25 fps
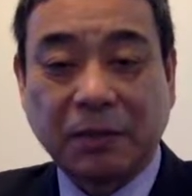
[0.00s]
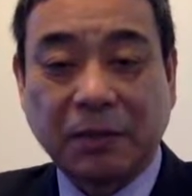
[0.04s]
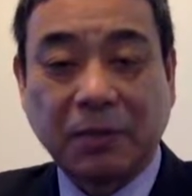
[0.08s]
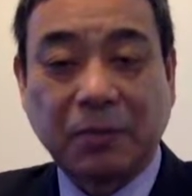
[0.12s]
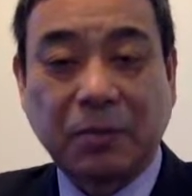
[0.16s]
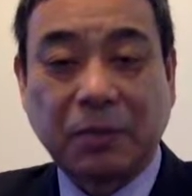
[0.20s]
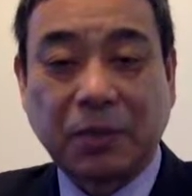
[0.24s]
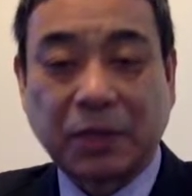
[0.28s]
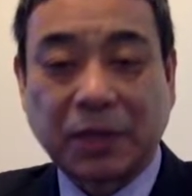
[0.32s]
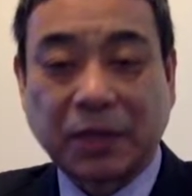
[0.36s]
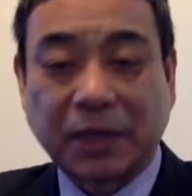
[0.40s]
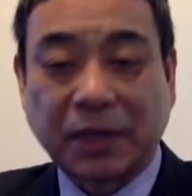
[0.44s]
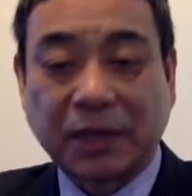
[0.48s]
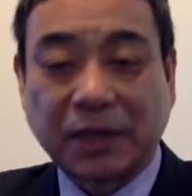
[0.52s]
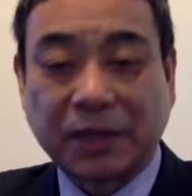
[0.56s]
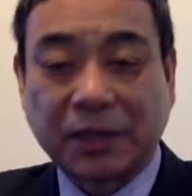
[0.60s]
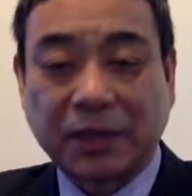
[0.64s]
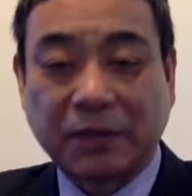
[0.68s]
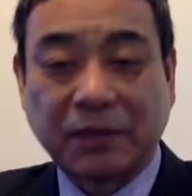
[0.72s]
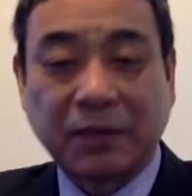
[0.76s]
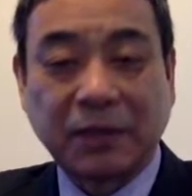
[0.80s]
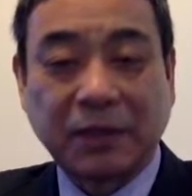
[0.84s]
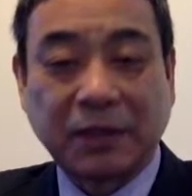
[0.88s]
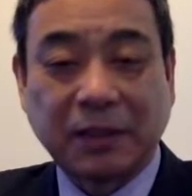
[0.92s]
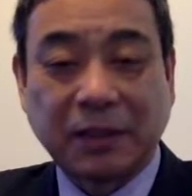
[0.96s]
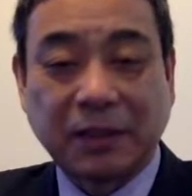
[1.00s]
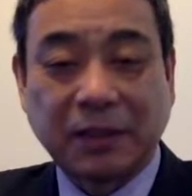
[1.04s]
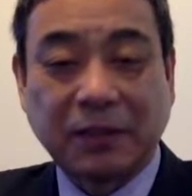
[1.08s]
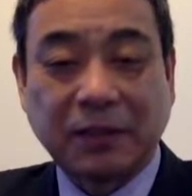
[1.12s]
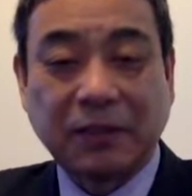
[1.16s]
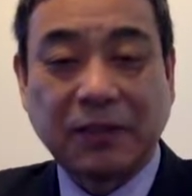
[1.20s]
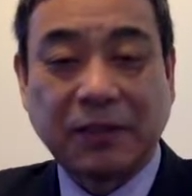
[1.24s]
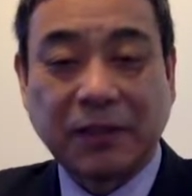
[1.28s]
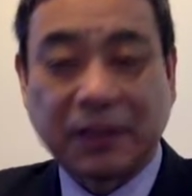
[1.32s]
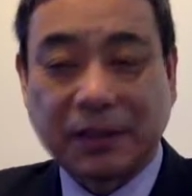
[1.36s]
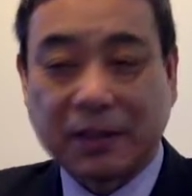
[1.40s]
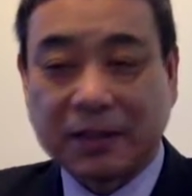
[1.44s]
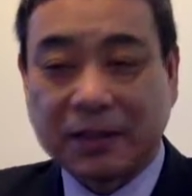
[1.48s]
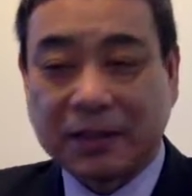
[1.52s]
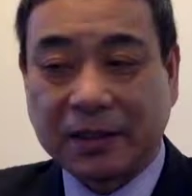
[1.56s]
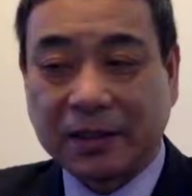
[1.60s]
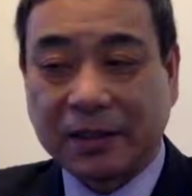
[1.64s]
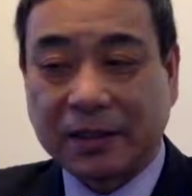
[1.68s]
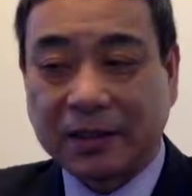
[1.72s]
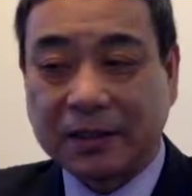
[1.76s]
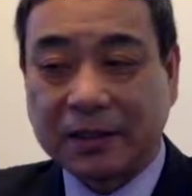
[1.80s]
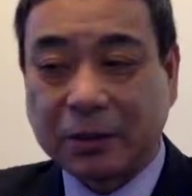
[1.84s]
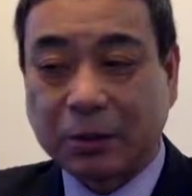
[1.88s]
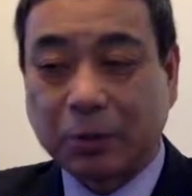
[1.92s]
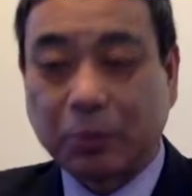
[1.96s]
in productivity, in efficiency.
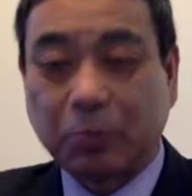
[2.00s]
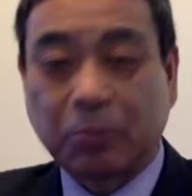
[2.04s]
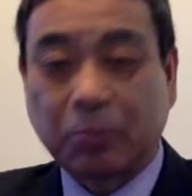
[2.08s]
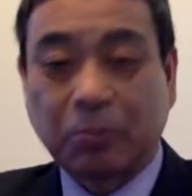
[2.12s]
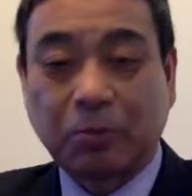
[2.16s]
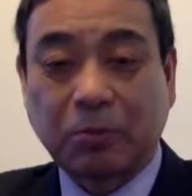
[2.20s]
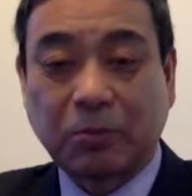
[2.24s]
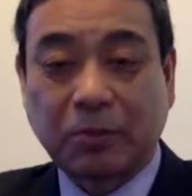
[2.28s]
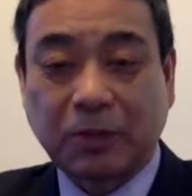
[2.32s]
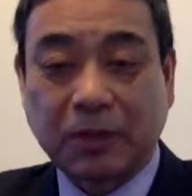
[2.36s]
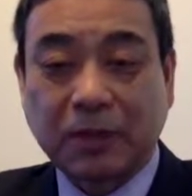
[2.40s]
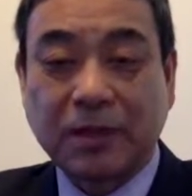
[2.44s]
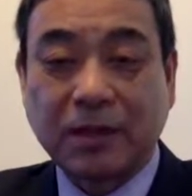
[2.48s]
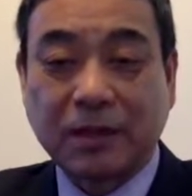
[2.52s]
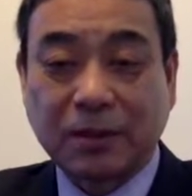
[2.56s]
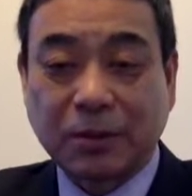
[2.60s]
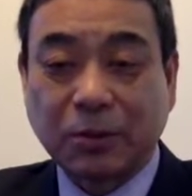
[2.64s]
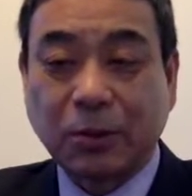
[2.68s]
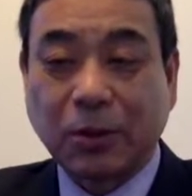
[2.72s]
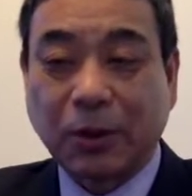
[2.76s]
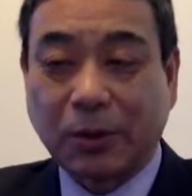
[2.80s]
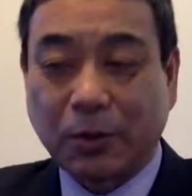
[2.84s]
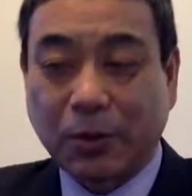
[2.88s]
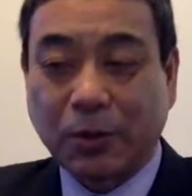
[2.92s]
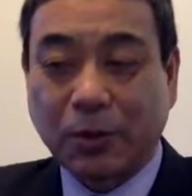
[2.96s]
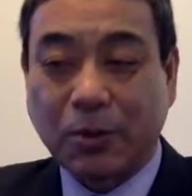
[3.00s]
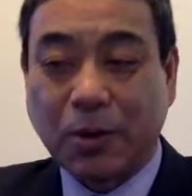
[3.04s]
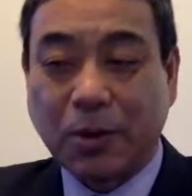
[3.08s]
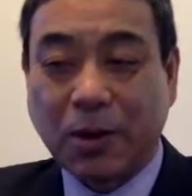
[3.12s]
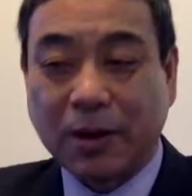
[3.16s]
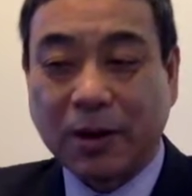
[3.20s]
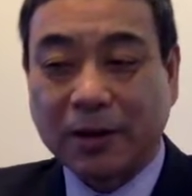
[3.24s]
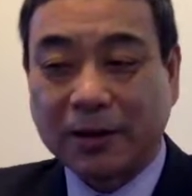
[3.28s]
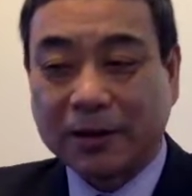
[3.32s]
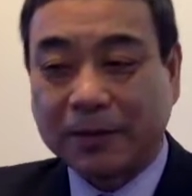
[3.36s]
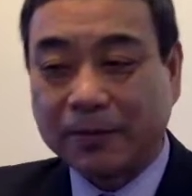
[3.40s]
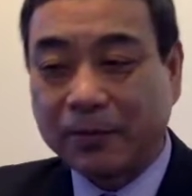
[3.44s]
So this is what we want.